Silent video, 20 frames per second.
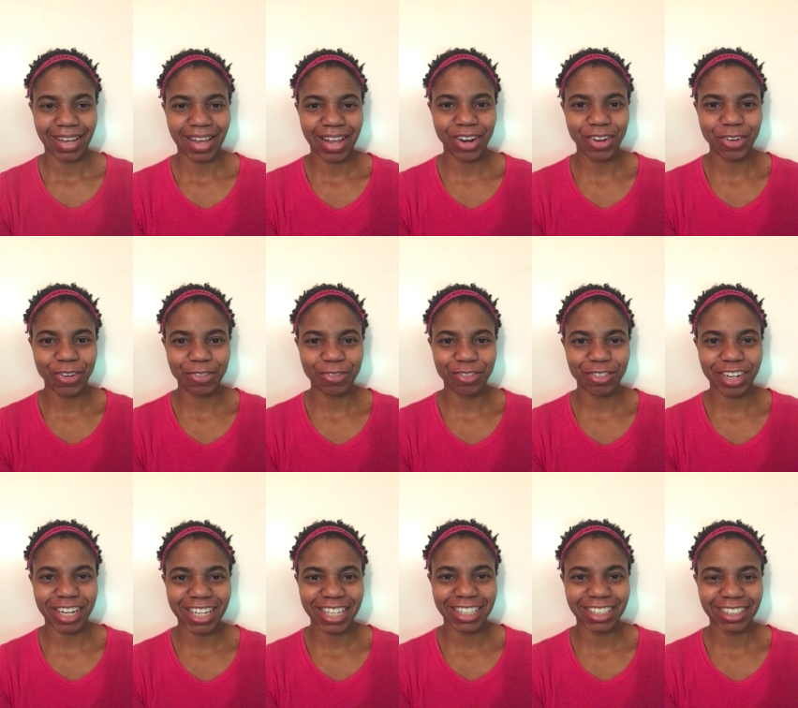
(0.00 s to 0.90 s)
Hello,
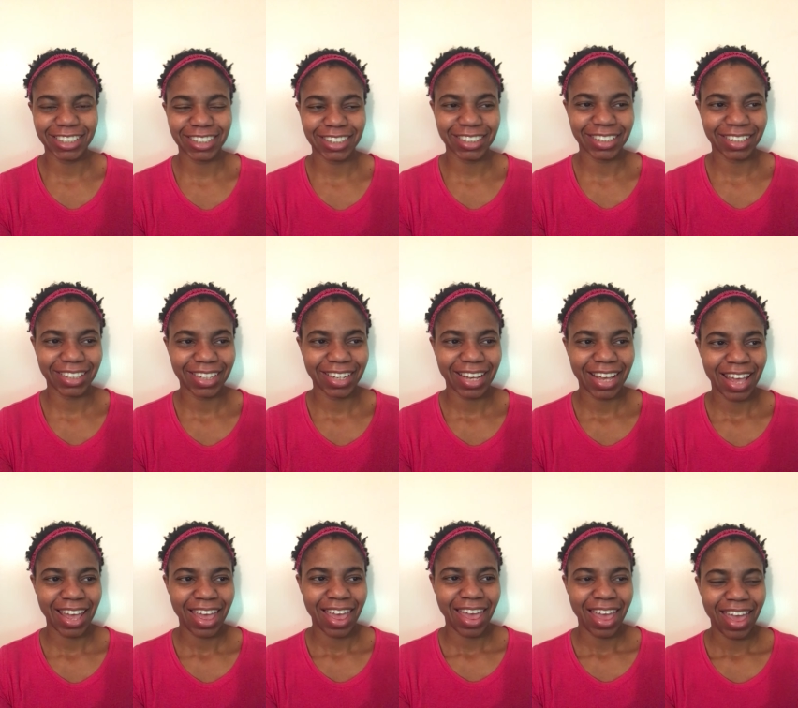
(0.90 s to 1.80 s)
friends.
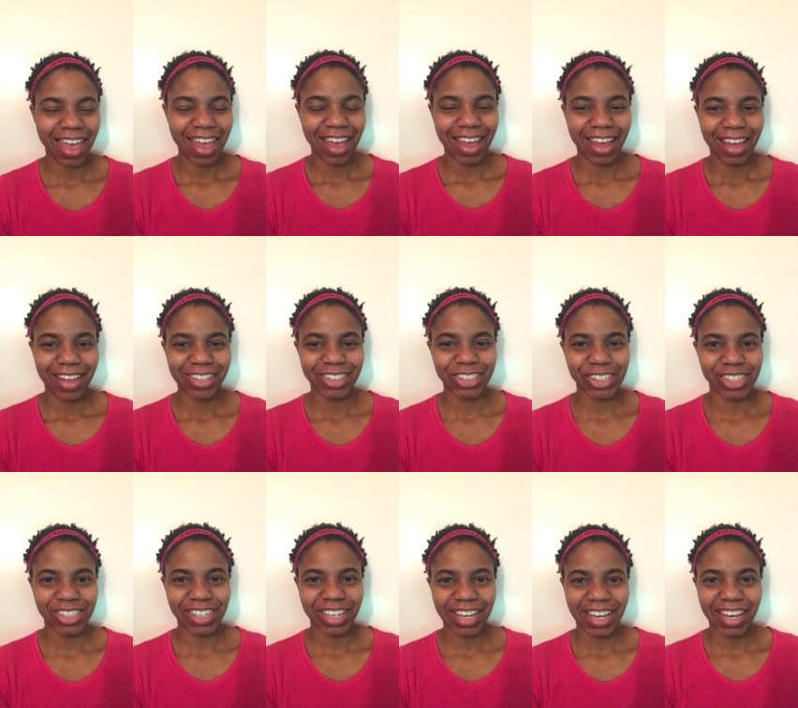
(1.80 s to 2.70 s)

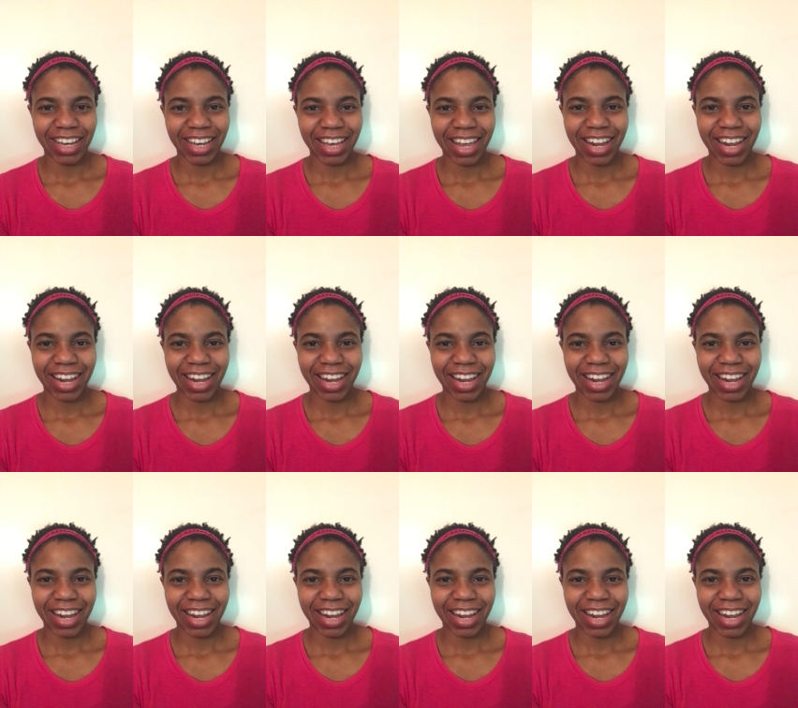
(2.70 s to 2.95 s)
Today